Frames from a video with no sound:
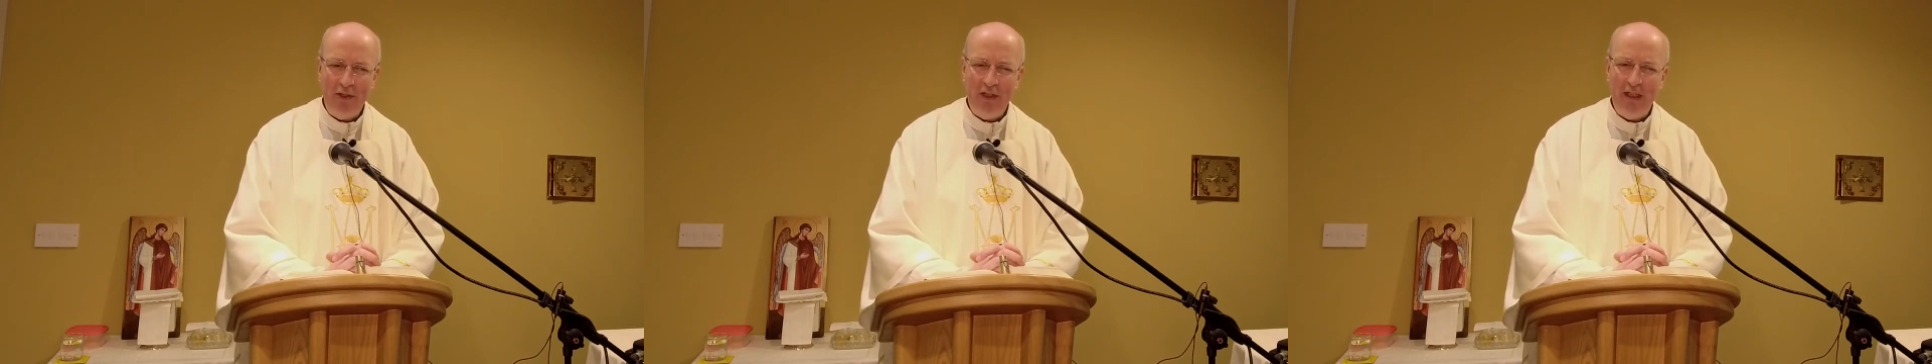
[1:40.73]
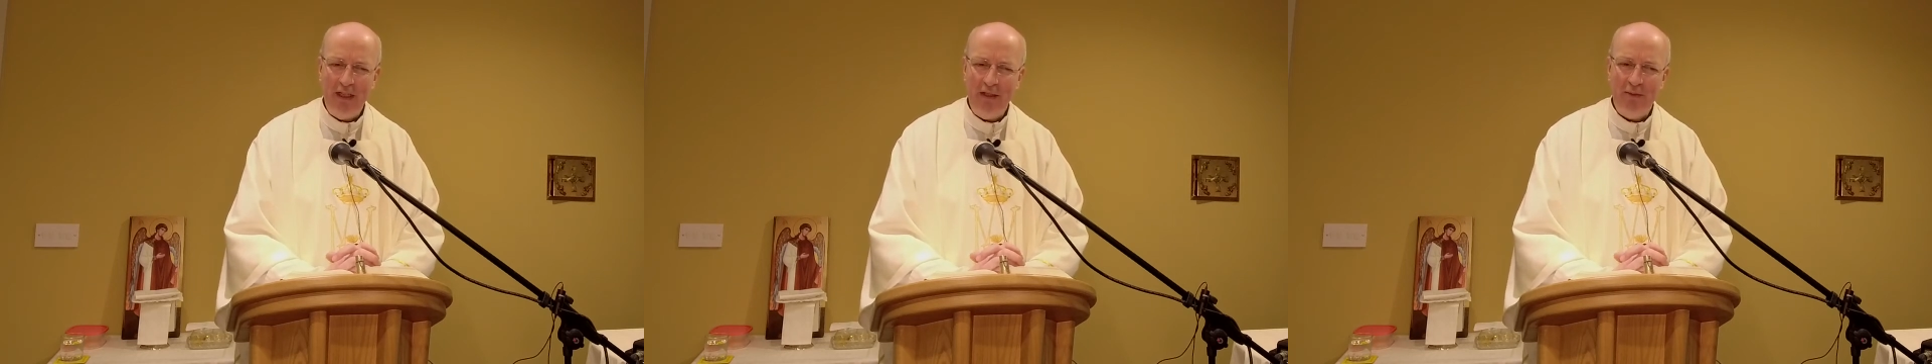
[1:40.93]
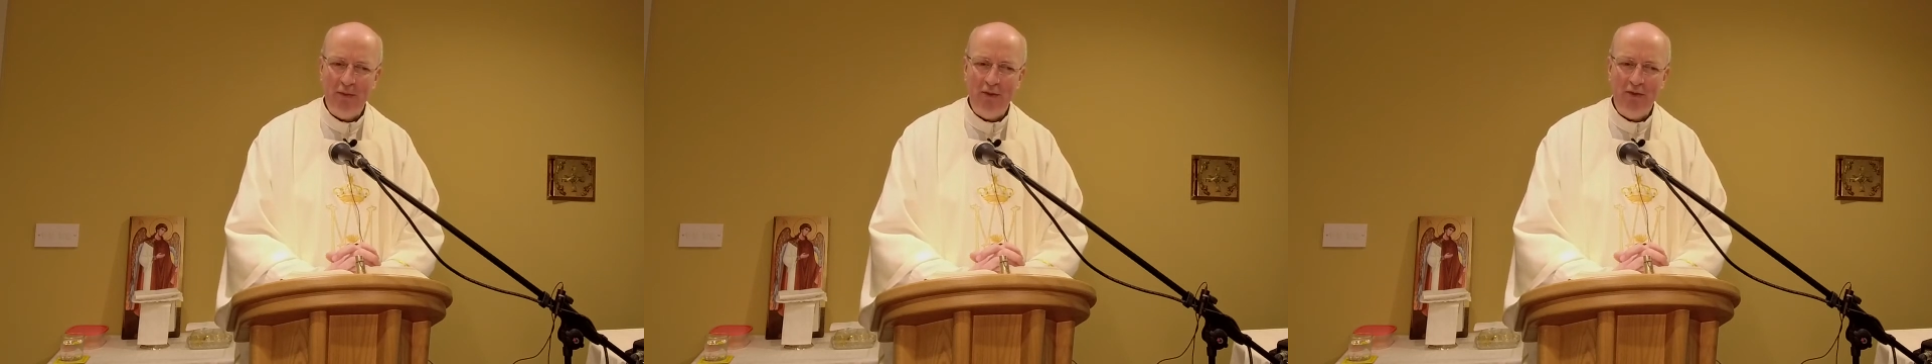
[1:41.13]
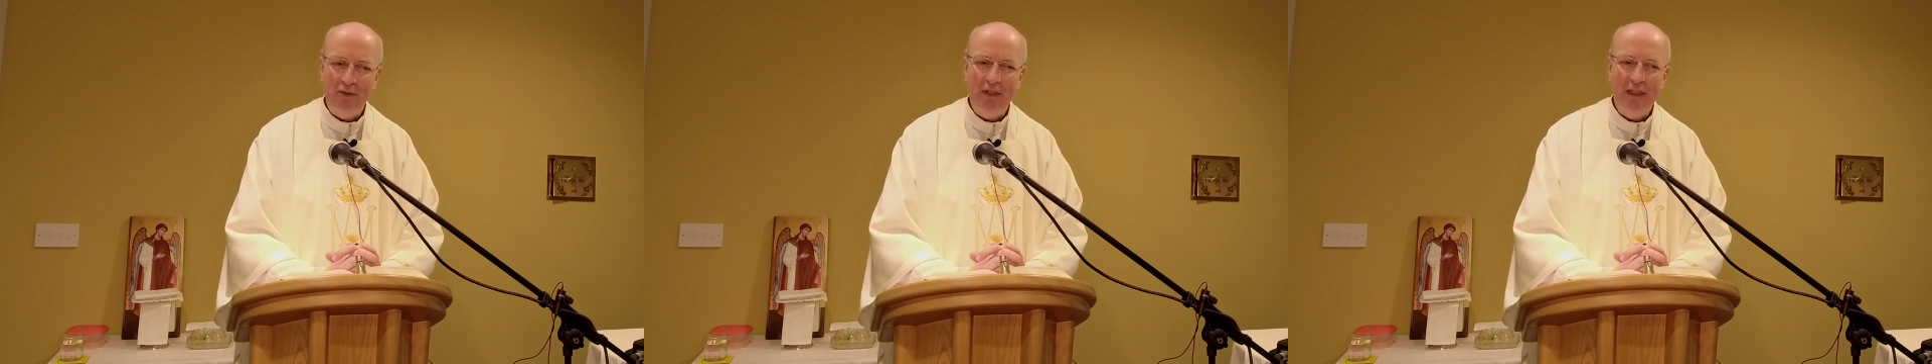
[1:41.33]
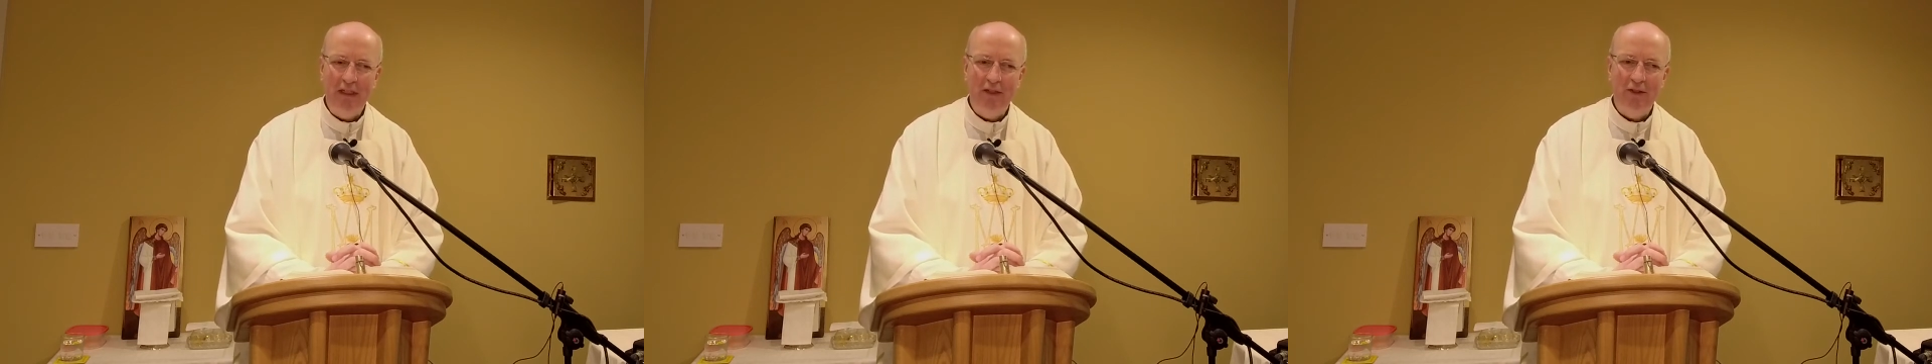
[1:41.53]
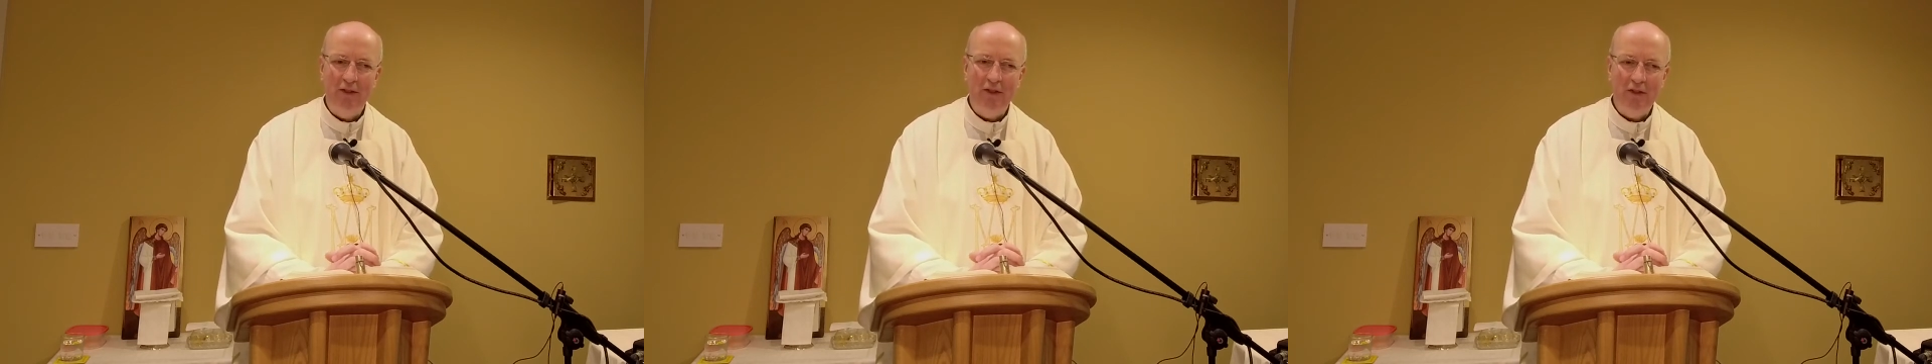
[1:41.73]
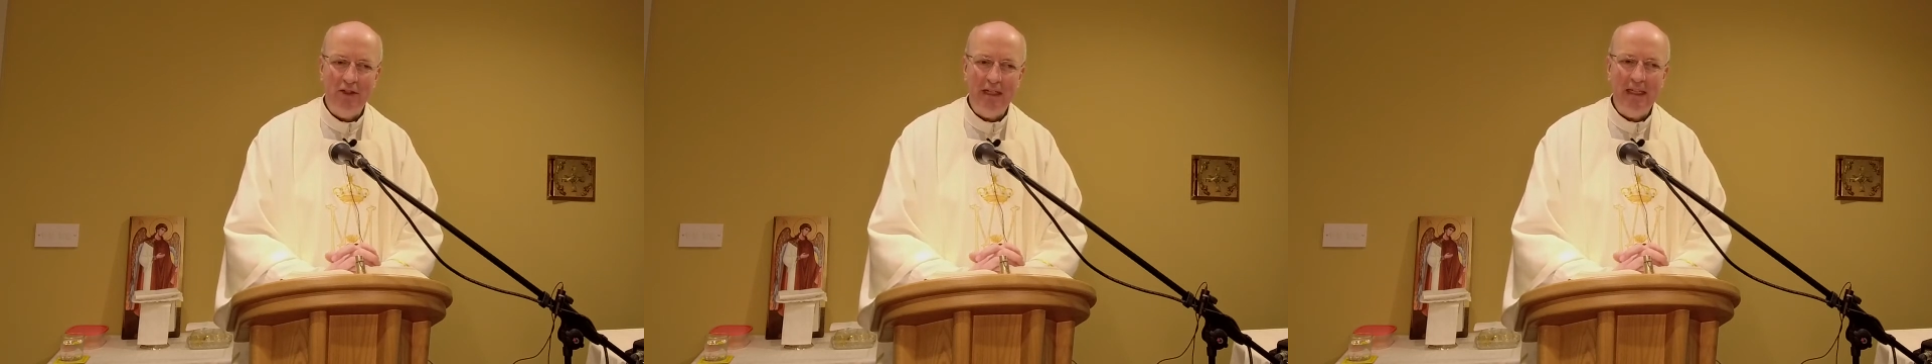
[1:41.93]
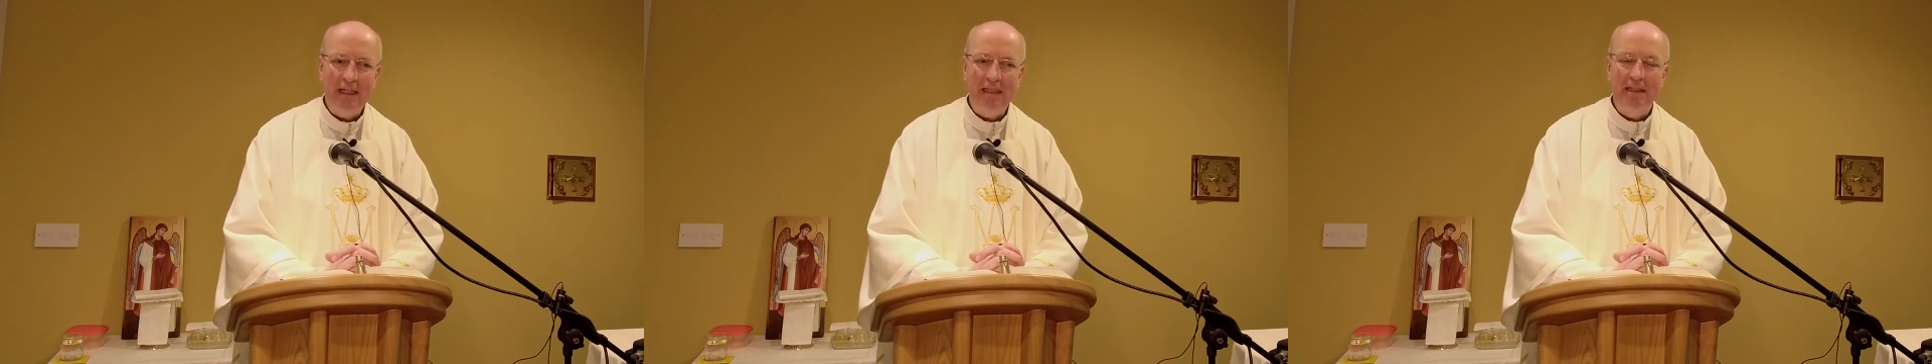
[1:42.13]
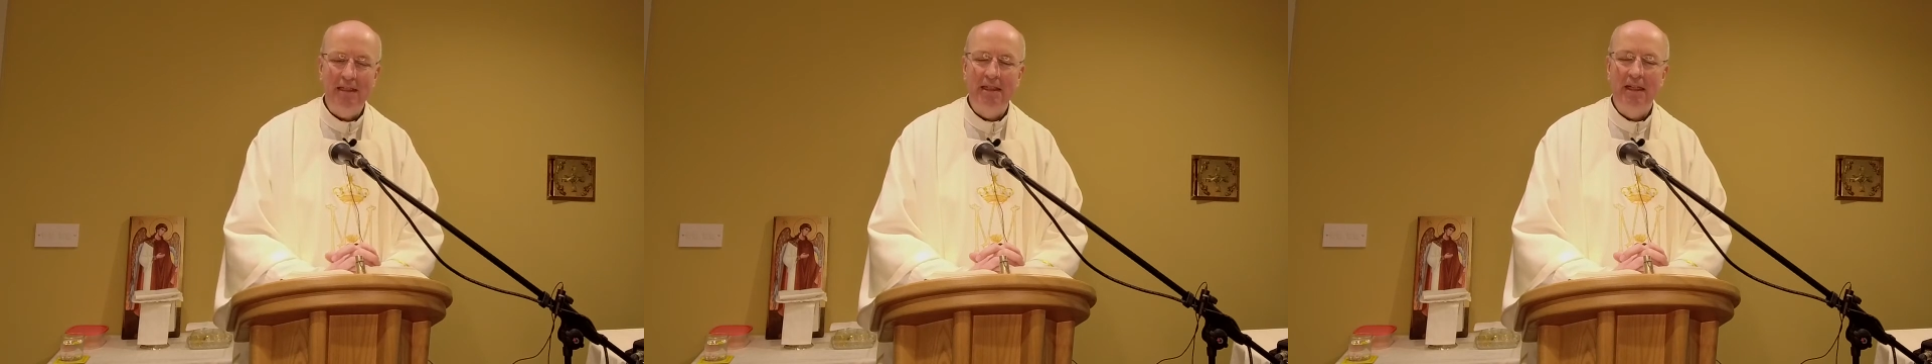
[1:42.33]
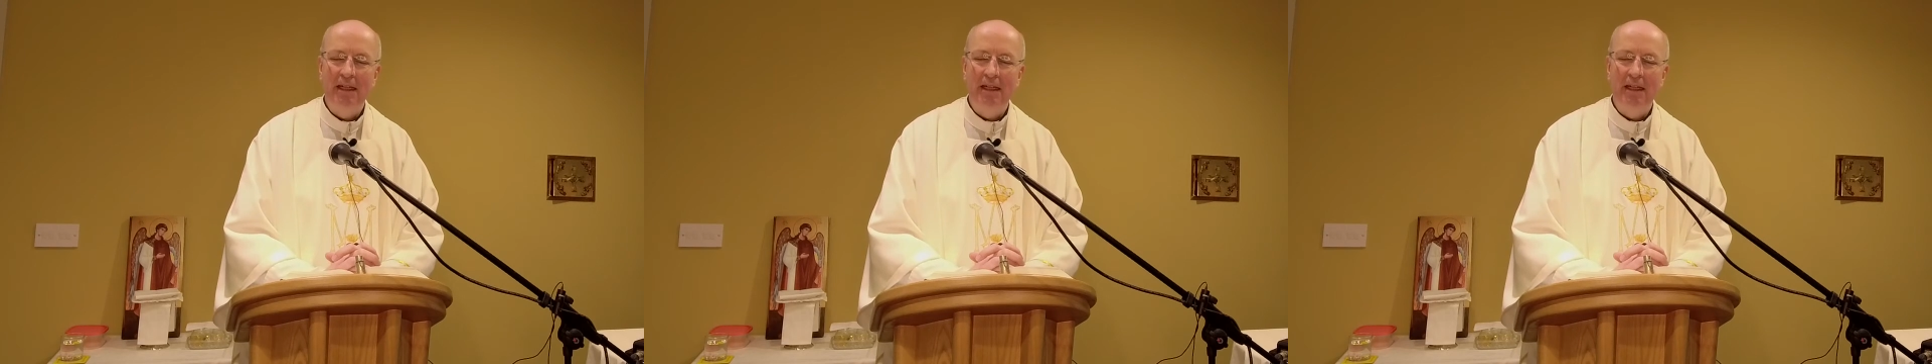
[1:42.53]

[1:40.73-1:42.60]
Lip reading: to help us really understand